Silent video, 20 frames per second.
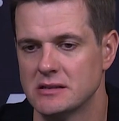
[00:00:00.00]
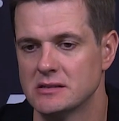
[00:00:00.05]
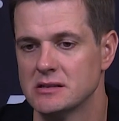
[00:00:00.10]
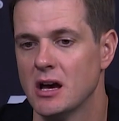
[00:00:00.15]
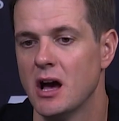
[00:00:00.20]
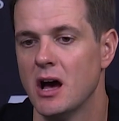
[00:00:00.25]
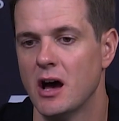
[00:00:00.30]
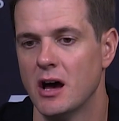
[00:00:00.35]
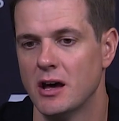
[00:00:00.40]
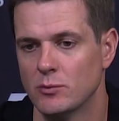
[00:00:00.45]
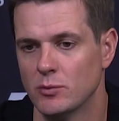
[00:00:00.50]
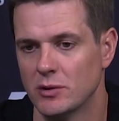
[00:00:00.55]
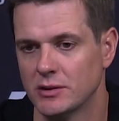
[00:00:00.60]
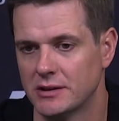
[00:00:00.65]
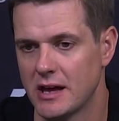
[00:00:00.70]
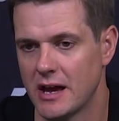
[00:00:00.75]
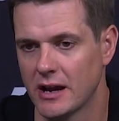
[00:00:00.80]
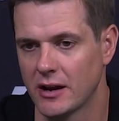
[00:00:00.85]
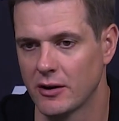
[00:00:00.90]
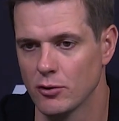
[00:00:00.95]
ton with
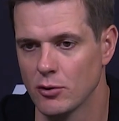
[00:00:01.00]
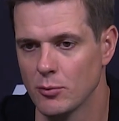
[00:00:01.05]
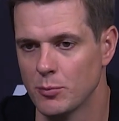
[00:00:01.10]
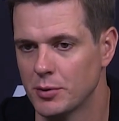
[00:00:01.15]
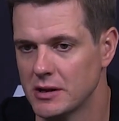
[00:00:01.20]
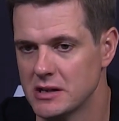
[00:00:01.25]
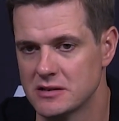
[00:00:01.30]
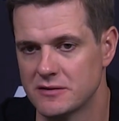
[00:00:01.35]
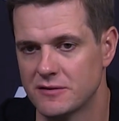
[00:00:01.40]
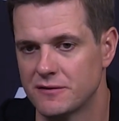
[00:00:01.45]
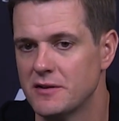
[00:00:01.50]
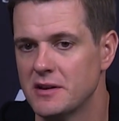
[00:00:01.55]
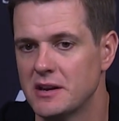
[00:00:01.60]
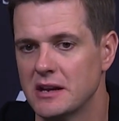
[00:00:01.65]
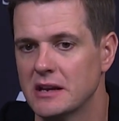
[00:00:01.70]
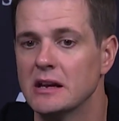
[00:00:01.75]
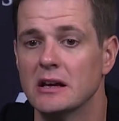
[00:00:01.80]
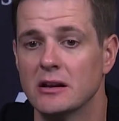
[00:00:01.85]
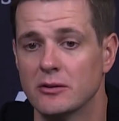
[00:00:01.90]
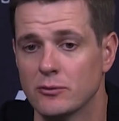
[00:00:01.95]
that group, but he's
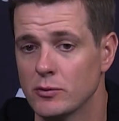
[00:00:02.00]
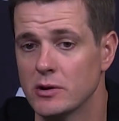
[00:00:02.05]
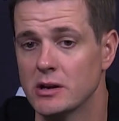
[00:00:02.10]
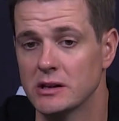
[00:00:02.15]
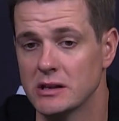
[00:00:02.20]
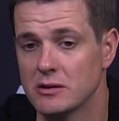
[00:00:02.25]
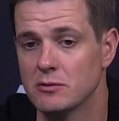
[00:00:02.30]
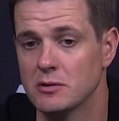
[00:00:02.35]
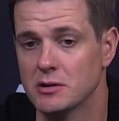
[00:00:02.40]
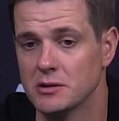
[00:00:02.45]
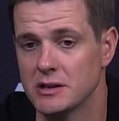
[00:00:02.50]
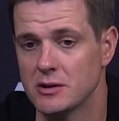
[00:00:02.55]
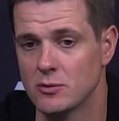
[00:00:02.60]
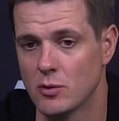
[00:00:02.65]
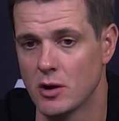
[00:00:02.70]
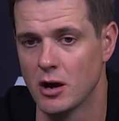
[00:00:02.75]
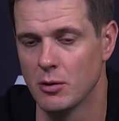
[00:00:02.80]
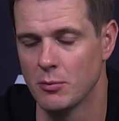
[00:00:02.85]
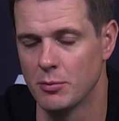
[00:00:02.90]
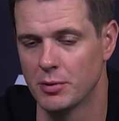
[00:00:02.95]
fitting in really, really
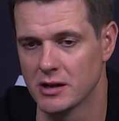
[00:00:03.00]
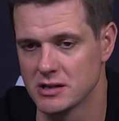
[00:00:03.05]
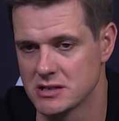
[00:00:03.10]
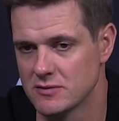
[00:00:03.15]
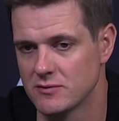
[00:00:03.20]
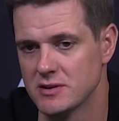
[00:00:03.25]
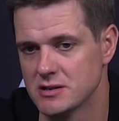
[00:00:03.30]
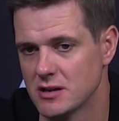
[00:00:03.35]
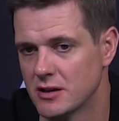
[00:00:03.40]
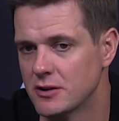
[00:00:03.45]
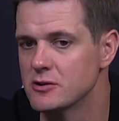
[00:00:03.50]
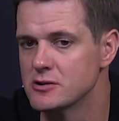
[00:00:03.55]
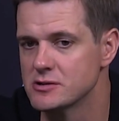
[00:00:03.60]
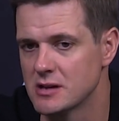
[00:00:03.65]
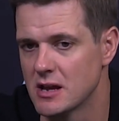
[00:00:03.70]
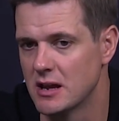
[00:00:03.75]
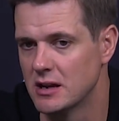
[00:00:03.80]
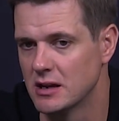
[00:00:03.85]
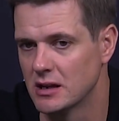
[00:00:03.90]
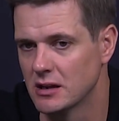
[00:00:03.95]
well because of his
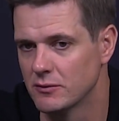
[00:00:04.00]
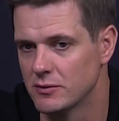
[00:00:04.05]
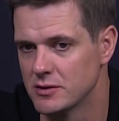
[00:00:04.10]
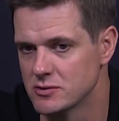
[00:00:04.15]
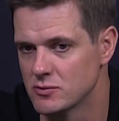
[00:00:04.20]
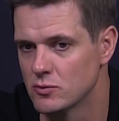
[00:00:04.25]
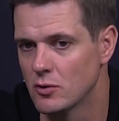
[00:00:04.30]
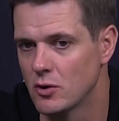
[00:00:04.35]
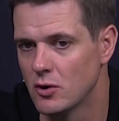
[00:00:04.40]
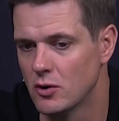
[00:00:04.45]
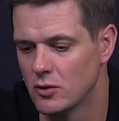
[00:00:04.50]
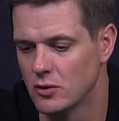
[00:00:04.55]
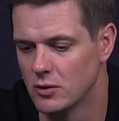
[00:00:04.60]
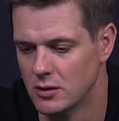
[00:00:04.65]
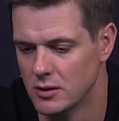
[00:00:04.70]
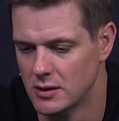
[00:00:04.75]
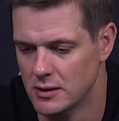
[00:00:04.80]
understanding of his role.